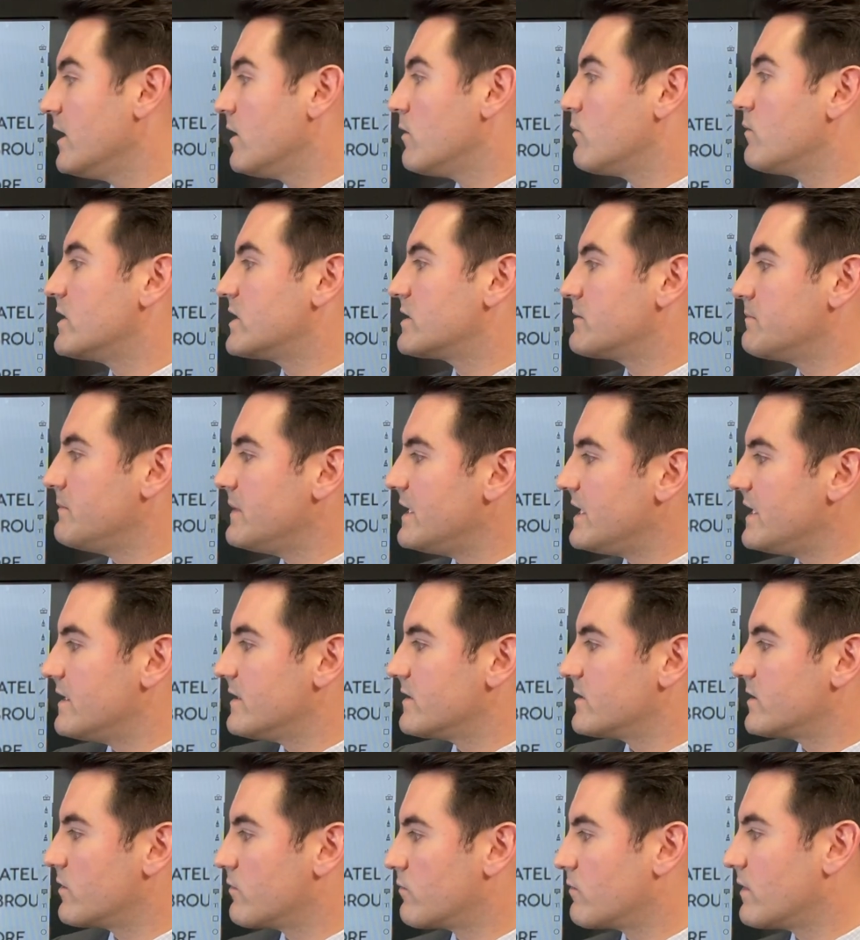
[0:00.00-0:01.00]
which
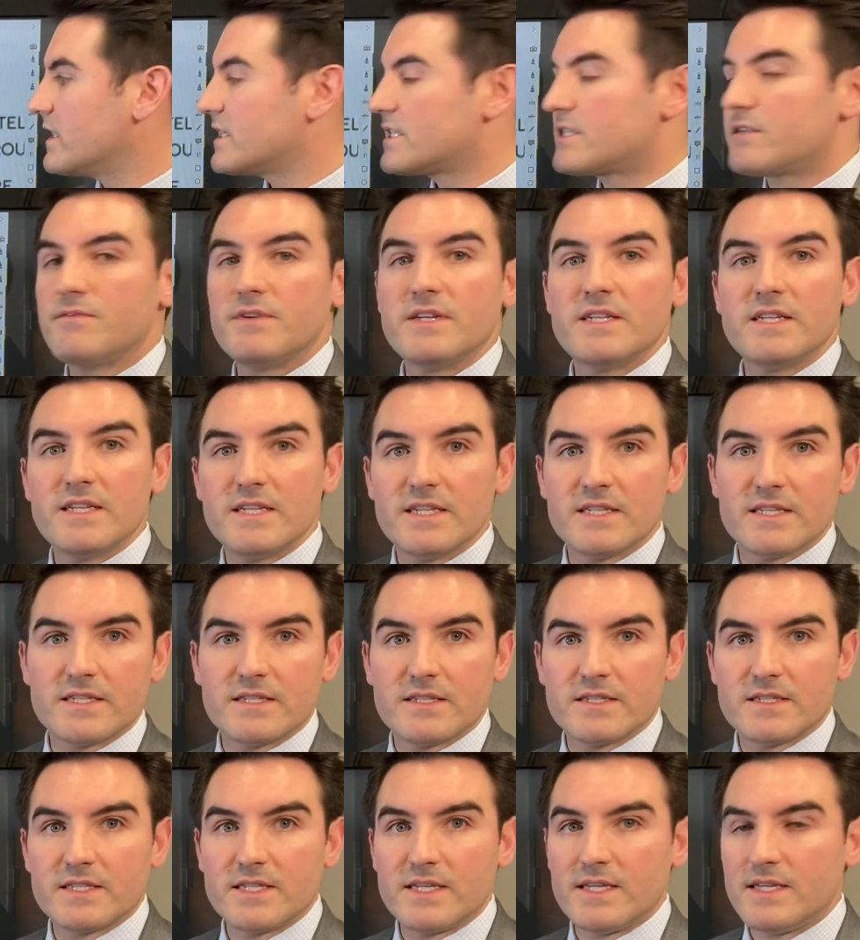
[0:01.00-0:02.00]
means the rest of it is
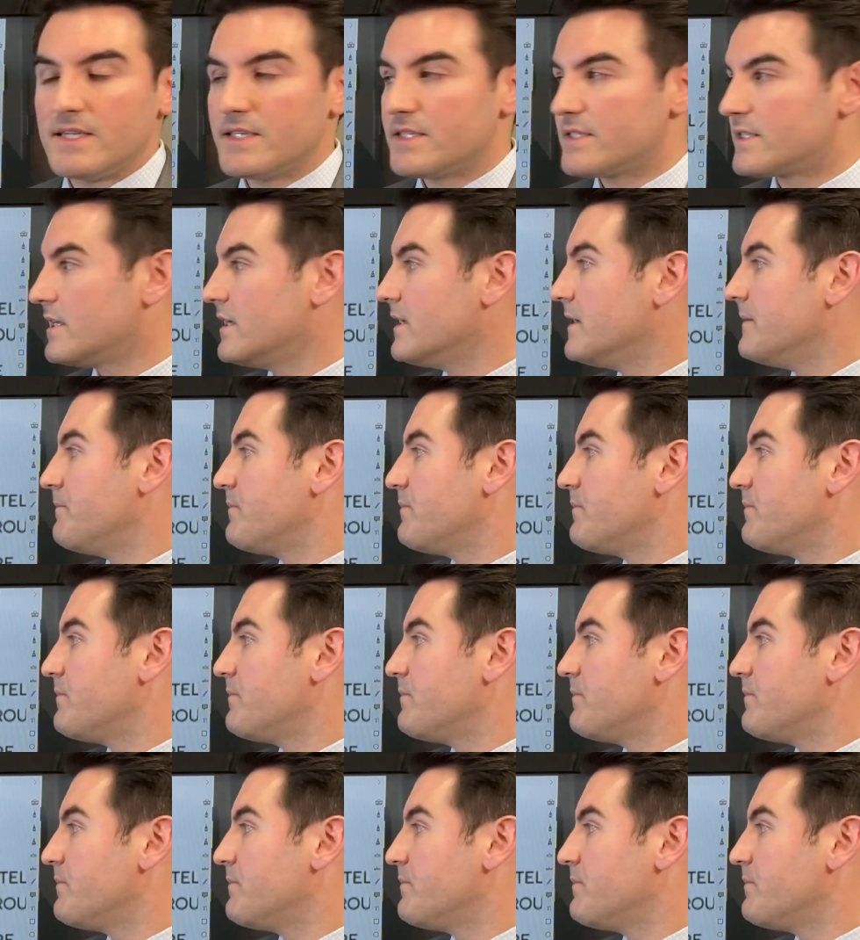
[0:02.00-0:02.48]
diseased.